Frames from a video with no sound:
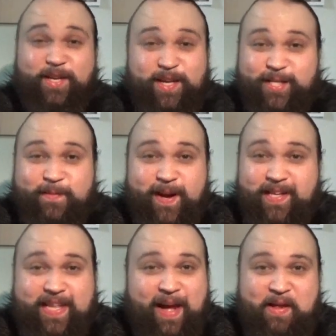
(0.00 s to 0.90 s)
Yeah, it was yeah. a
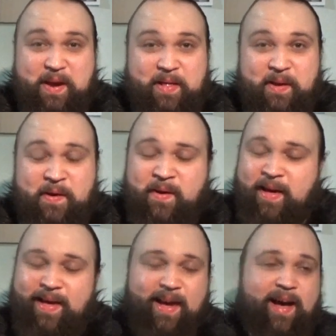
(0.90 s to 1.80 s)
good experience down
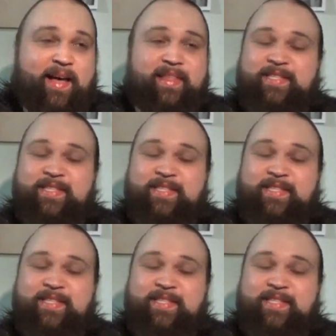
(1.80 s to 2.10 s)
there though.